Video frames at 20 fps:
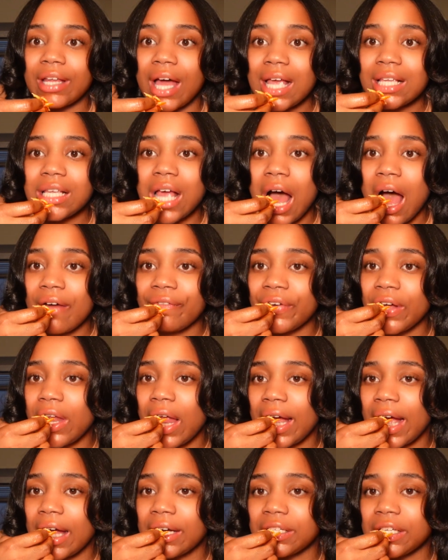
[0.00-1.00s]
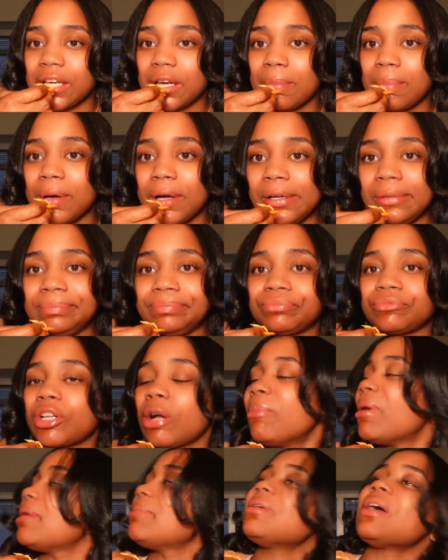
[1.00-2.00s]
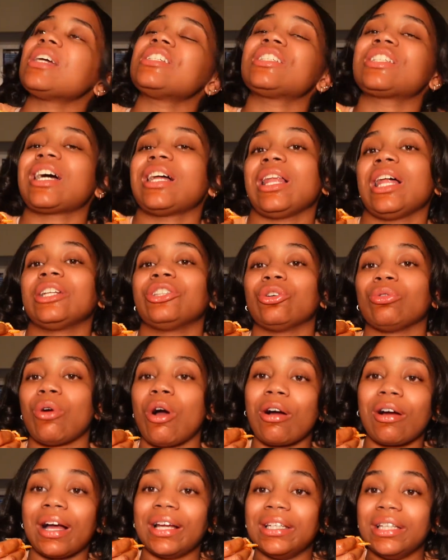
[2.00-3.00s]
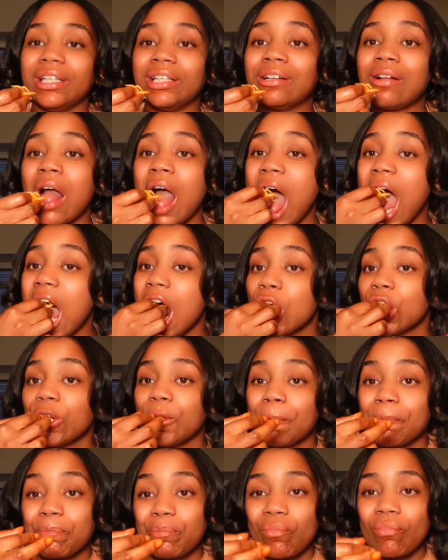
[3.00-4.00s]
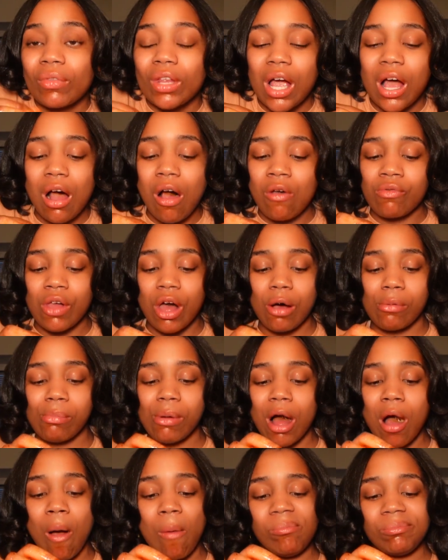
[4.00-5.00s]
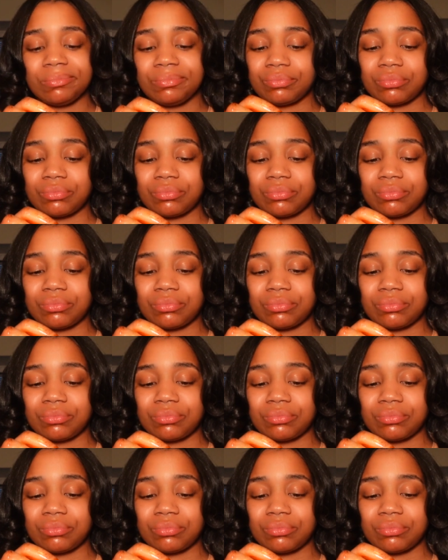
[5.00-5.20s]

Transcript: that's how i felt like i needed but maybe i just got like the wrong idea i don't know but